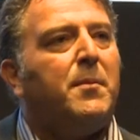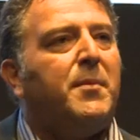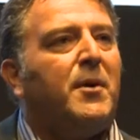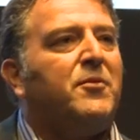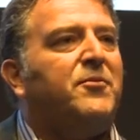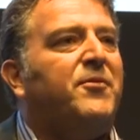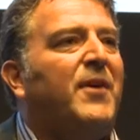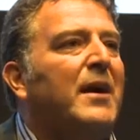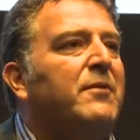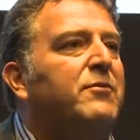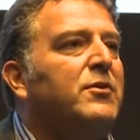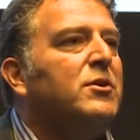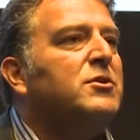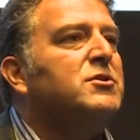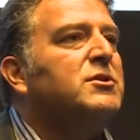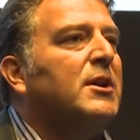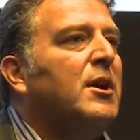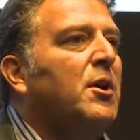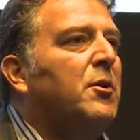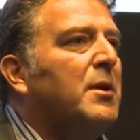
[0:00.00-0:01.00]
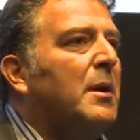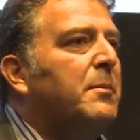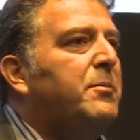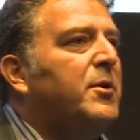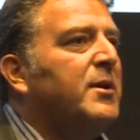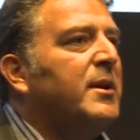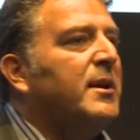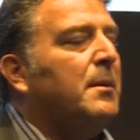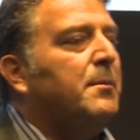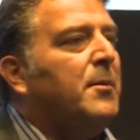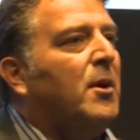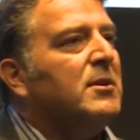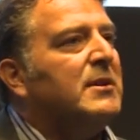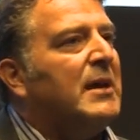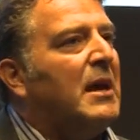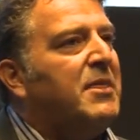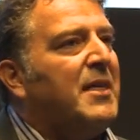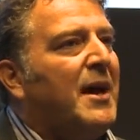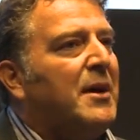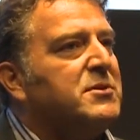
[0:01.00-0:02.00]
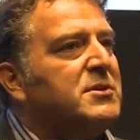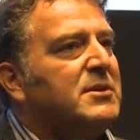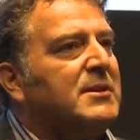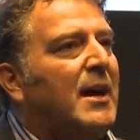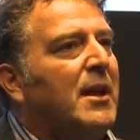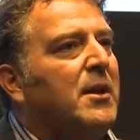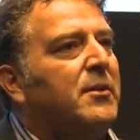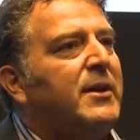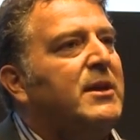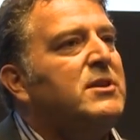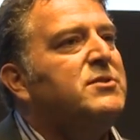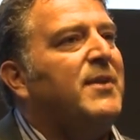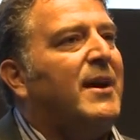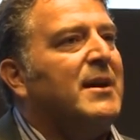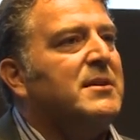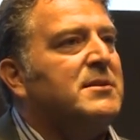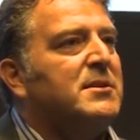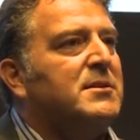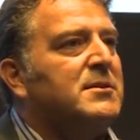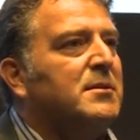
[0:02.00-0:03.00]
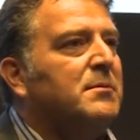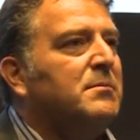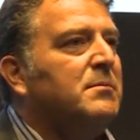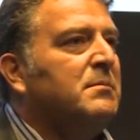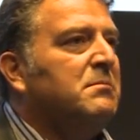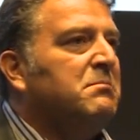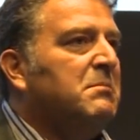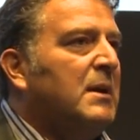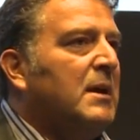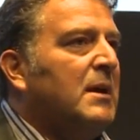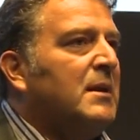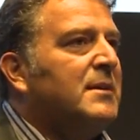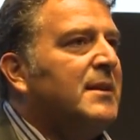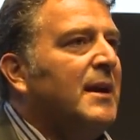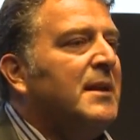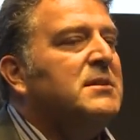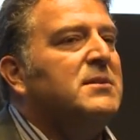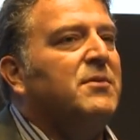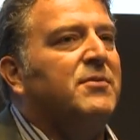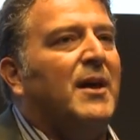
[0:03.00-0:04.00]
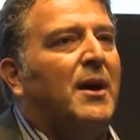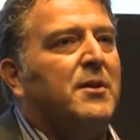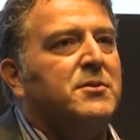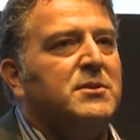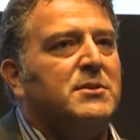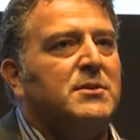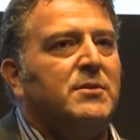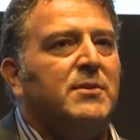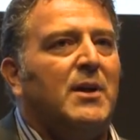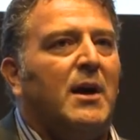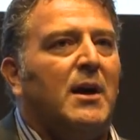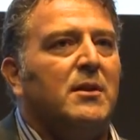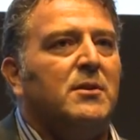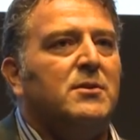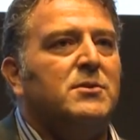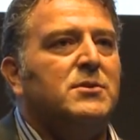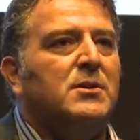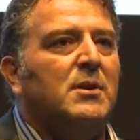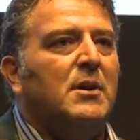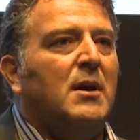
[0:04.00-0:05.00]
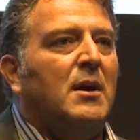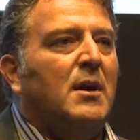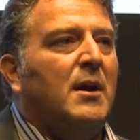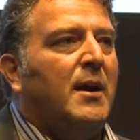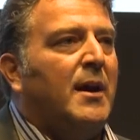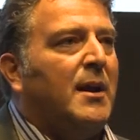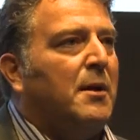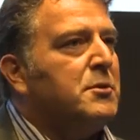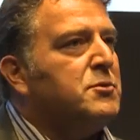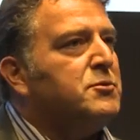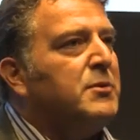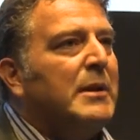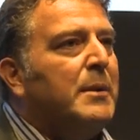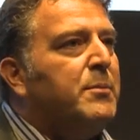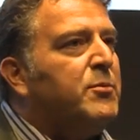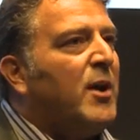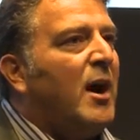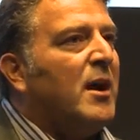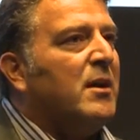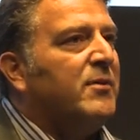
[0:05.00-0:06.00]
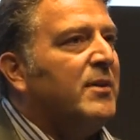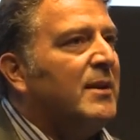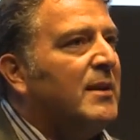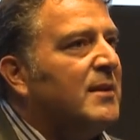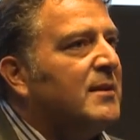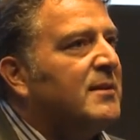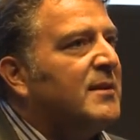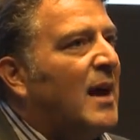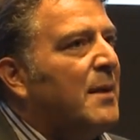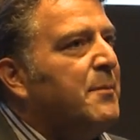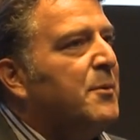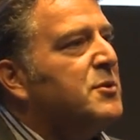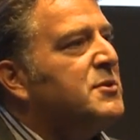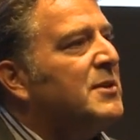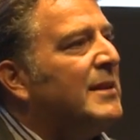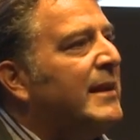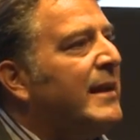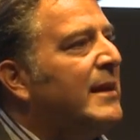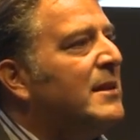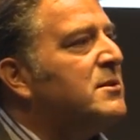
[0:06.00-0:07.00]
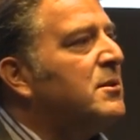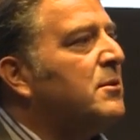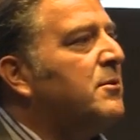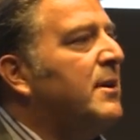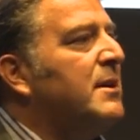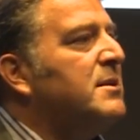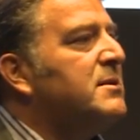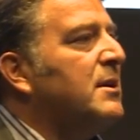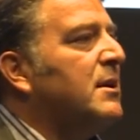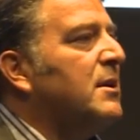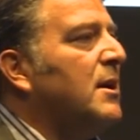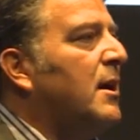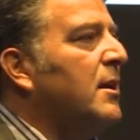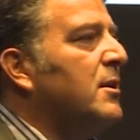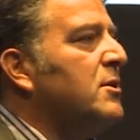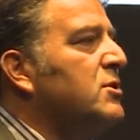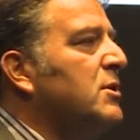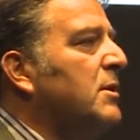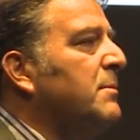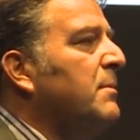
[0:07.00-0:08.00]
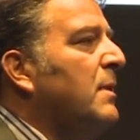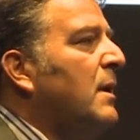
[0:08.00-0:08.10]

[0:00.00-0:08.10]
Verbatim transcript: about five years ago and I put in a multi thousand dollar HVAC system, tens of thousands of dollars. And I was really proud of it. At the time, it was the latest and greatest technology.